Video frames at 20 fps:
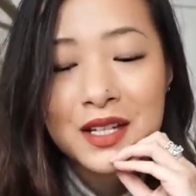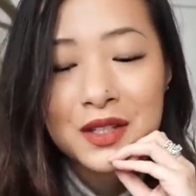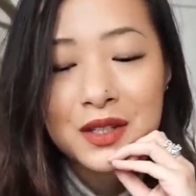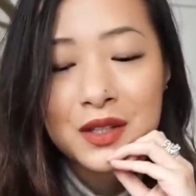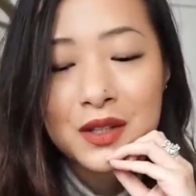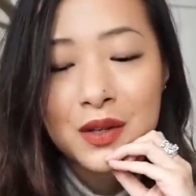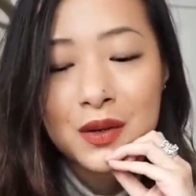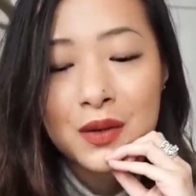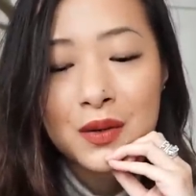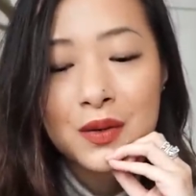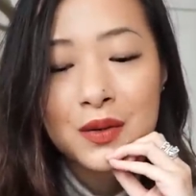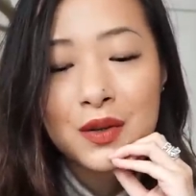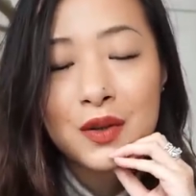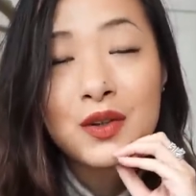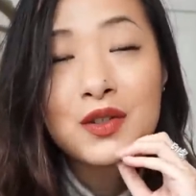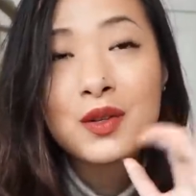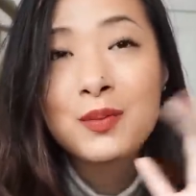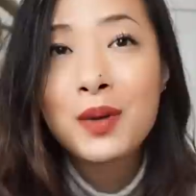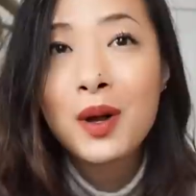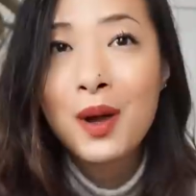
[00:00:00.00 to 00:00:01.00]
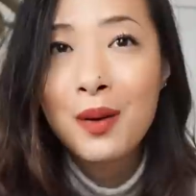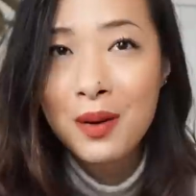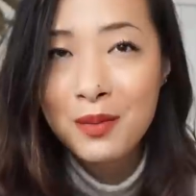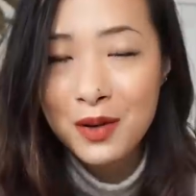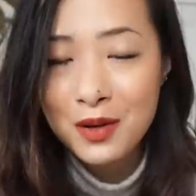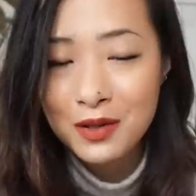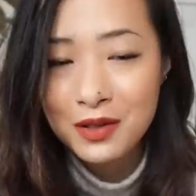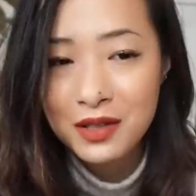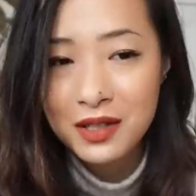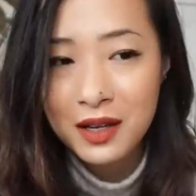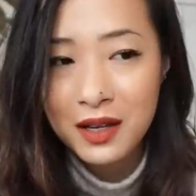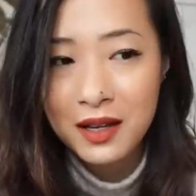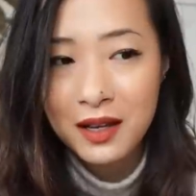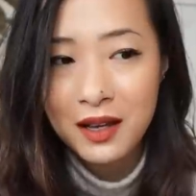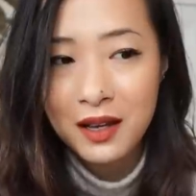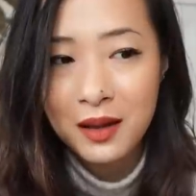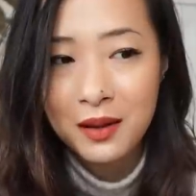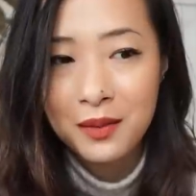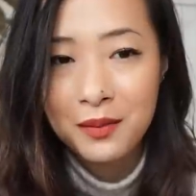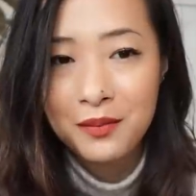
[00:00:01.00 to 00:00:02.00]
So those are probably my most
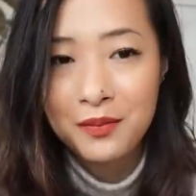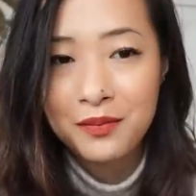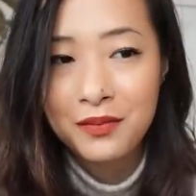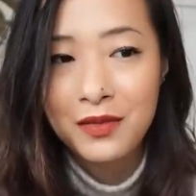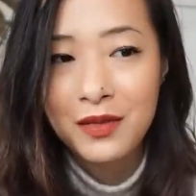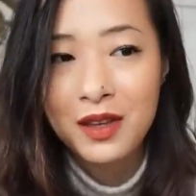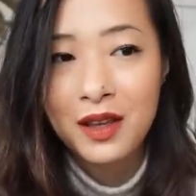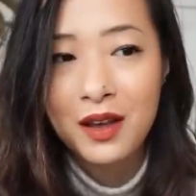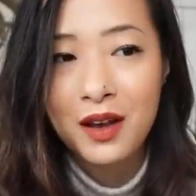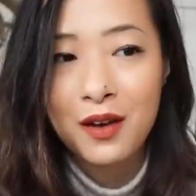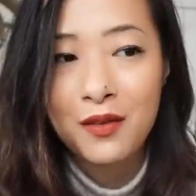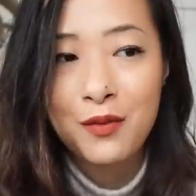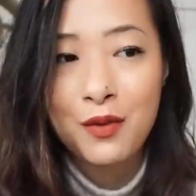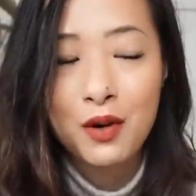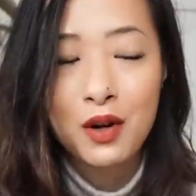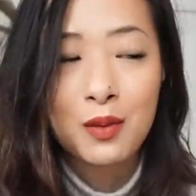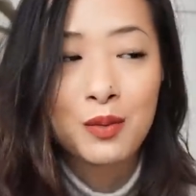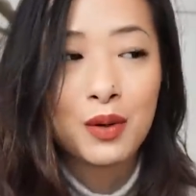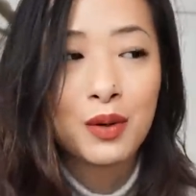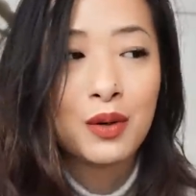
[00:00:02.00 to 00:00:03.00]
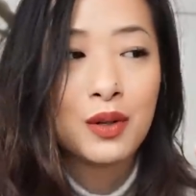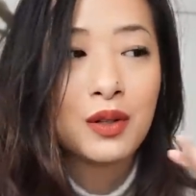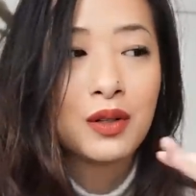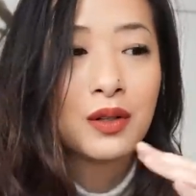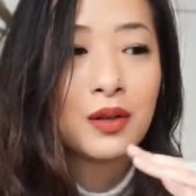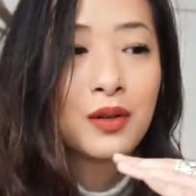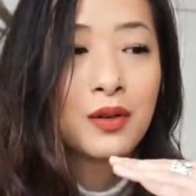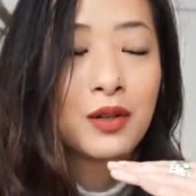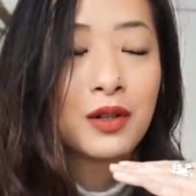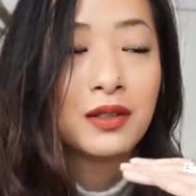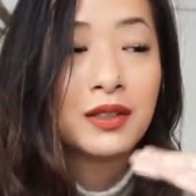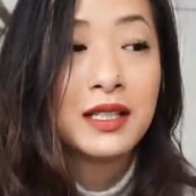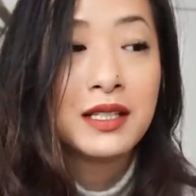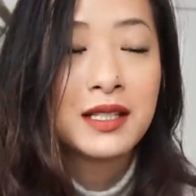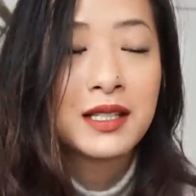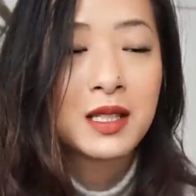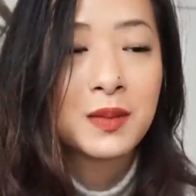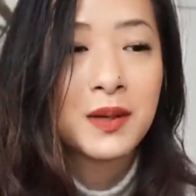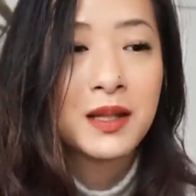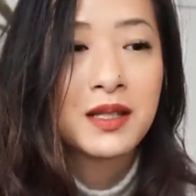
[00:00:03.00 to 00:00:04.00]
affordable or
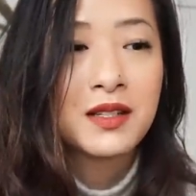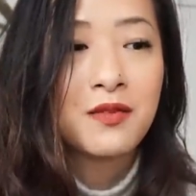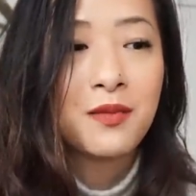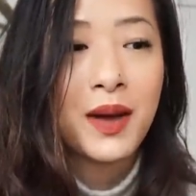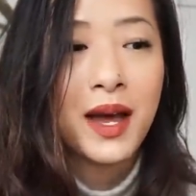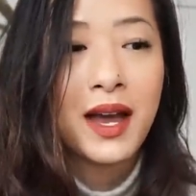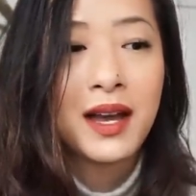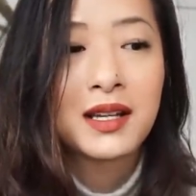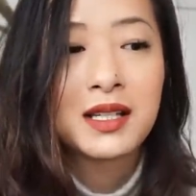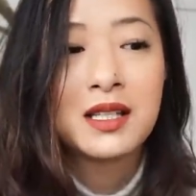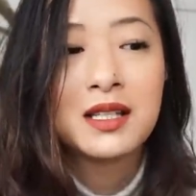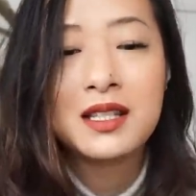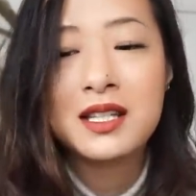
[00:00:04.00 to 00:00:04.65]
least expensive bags.